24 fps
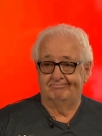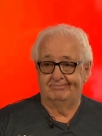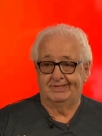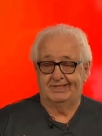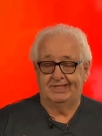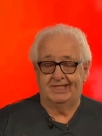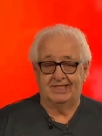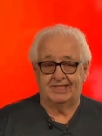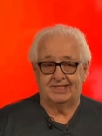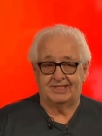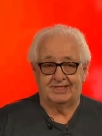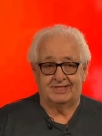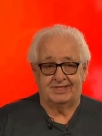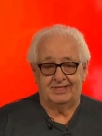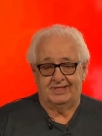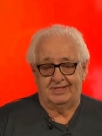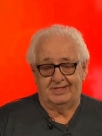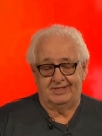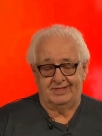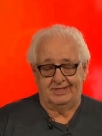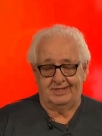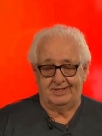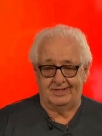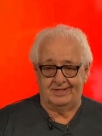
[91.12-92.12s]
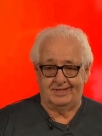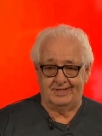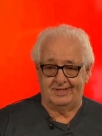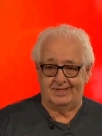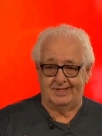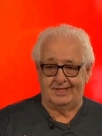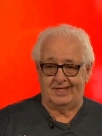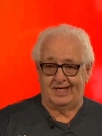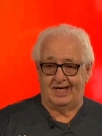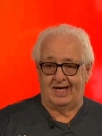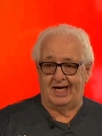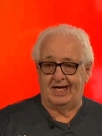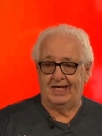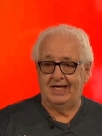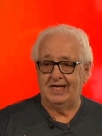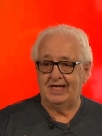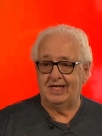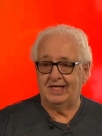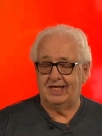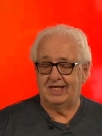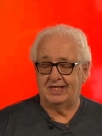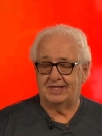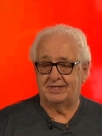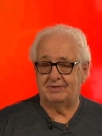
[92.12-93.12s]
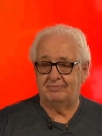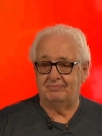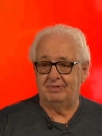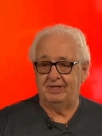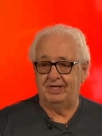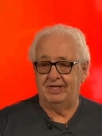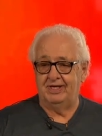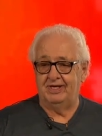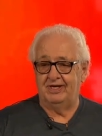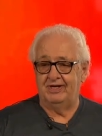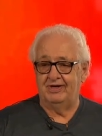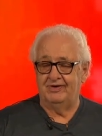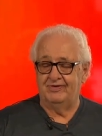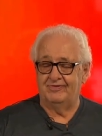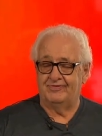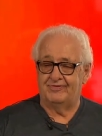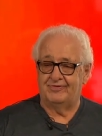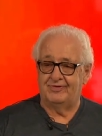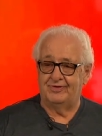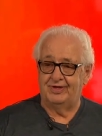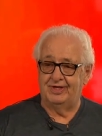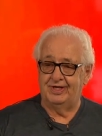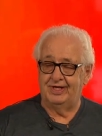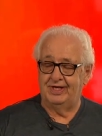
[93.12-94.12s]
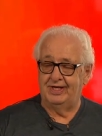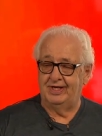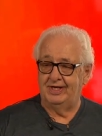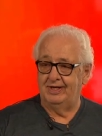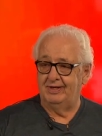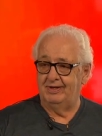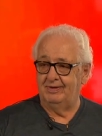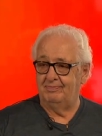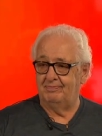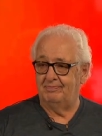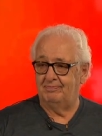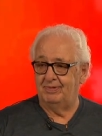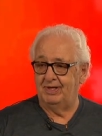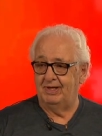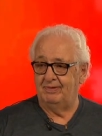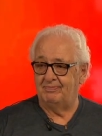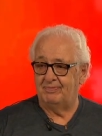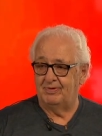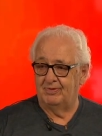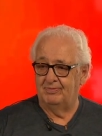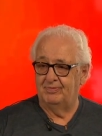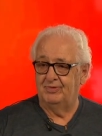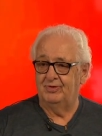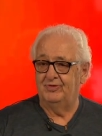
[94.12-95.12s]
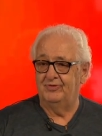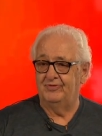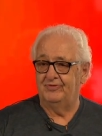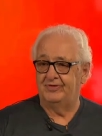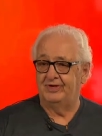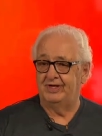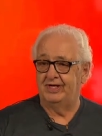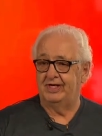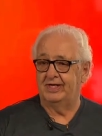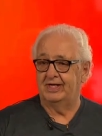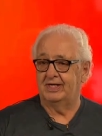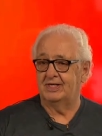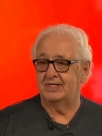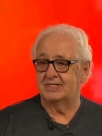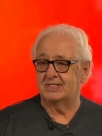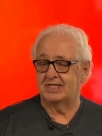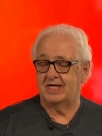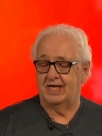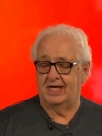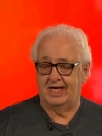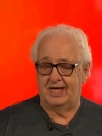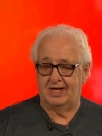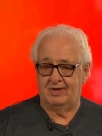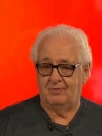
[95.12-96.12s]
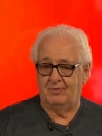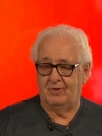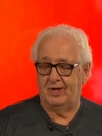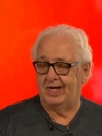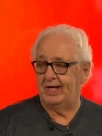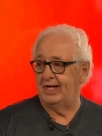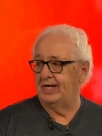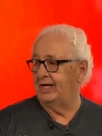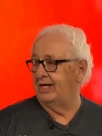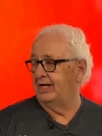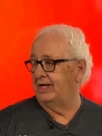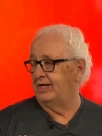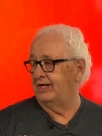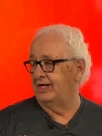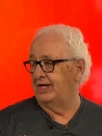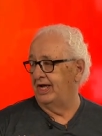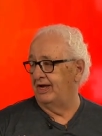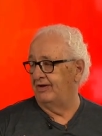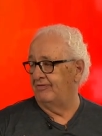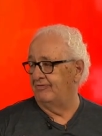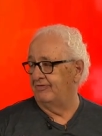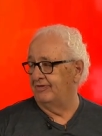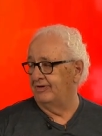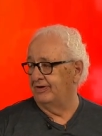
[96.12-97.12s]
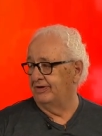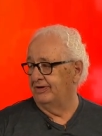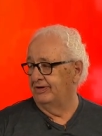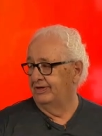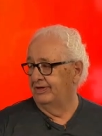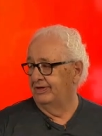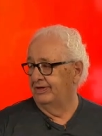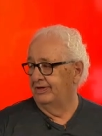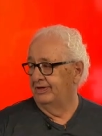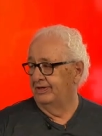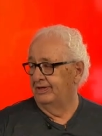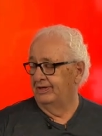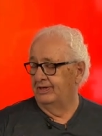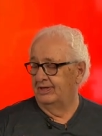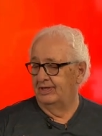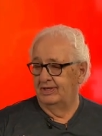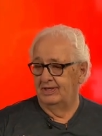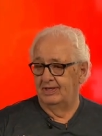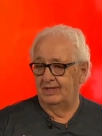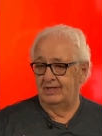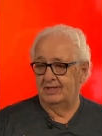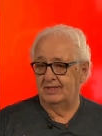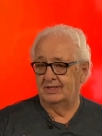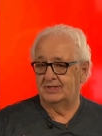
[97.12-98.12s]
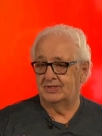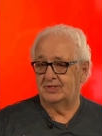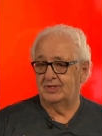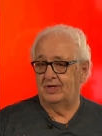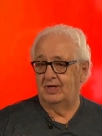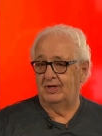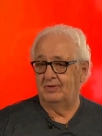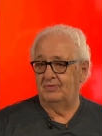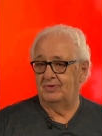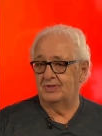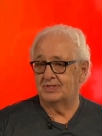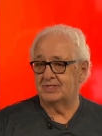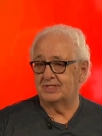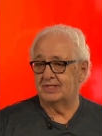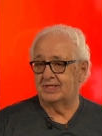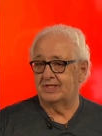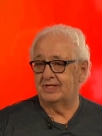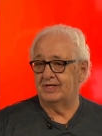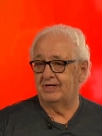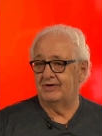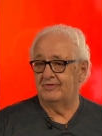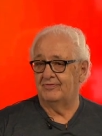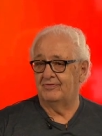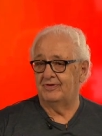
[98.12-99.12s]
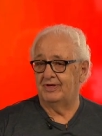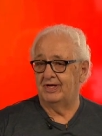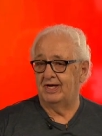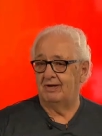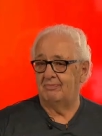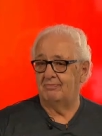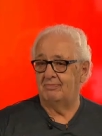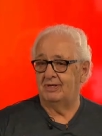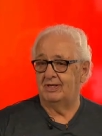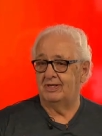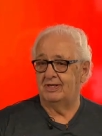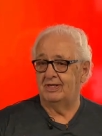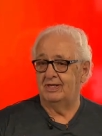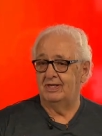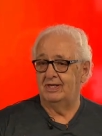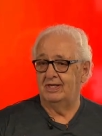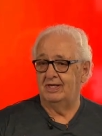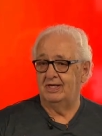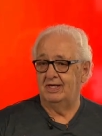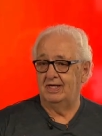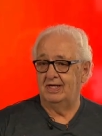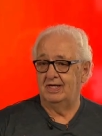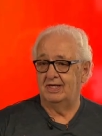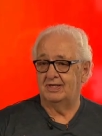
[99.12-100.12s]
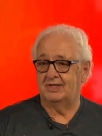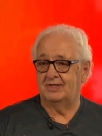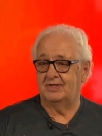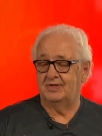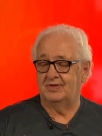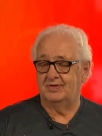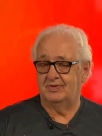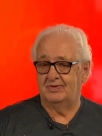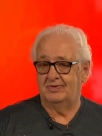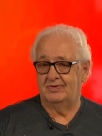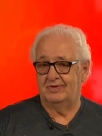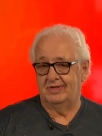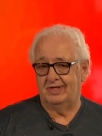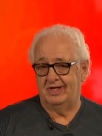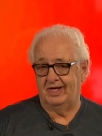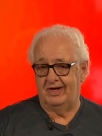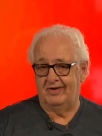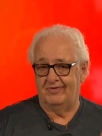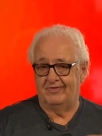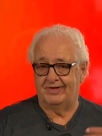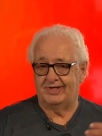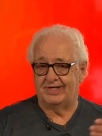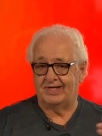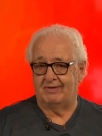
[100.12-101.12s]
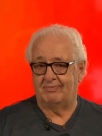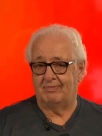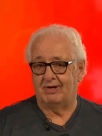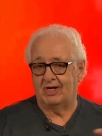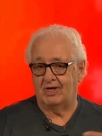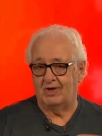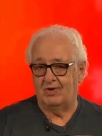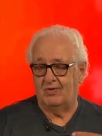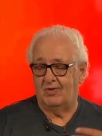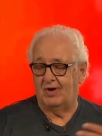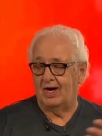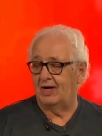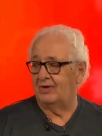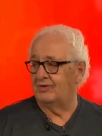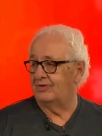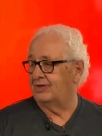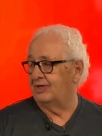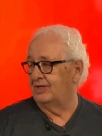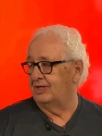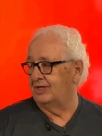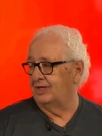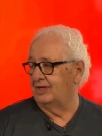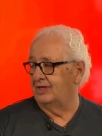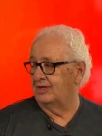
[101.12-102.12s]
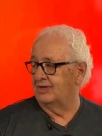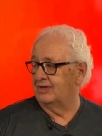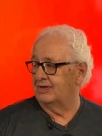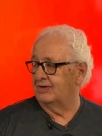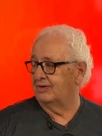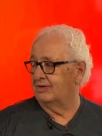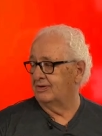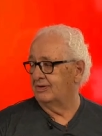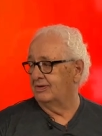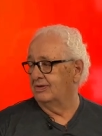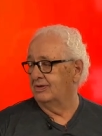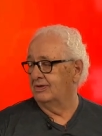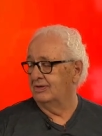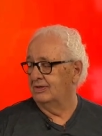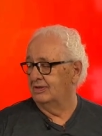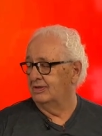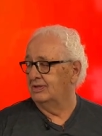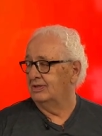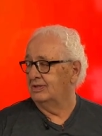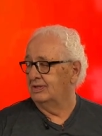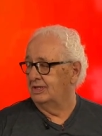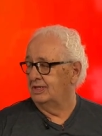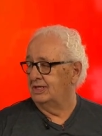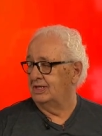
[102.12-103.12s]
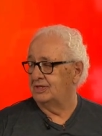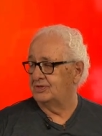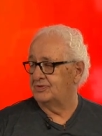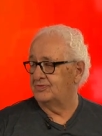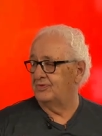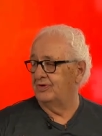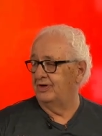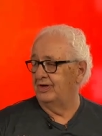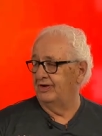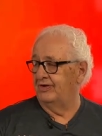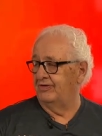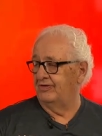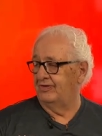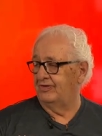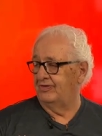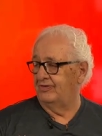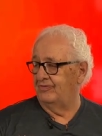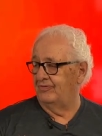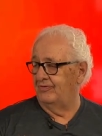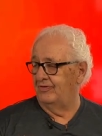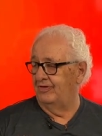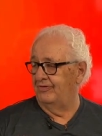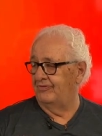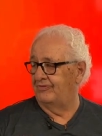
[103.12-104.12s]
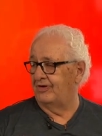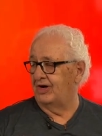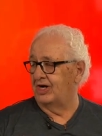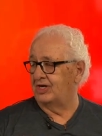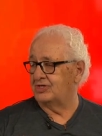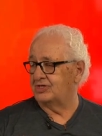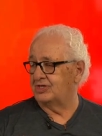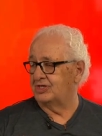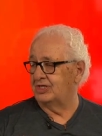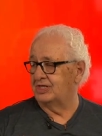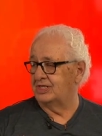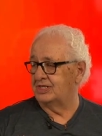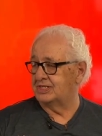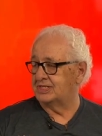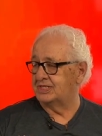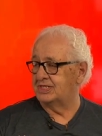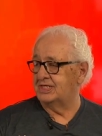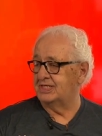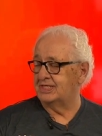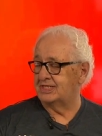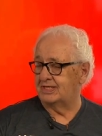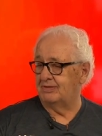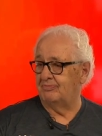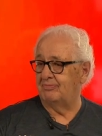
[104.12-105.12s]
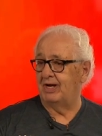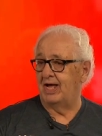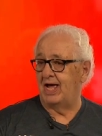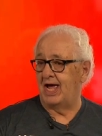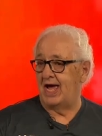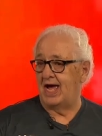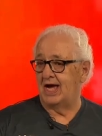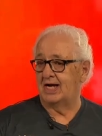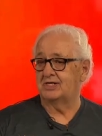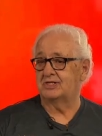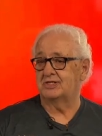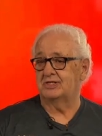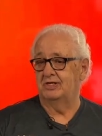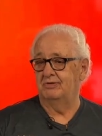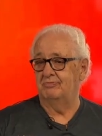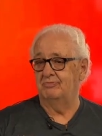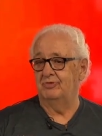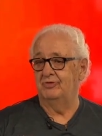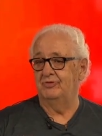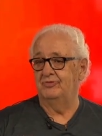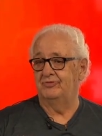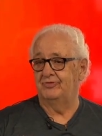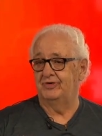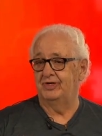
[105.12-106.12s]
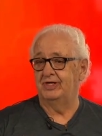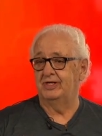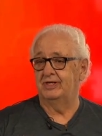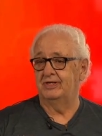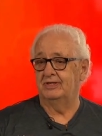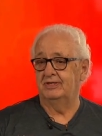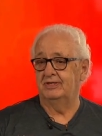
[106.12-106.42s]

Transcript: just, I didn't get to be here for the people moving in because I had a wedding in Denver. Mm-hmm. So I wasn't there for that, but it, every time I go out there, it's really refreshing to see somebody actually Yeah. moved in.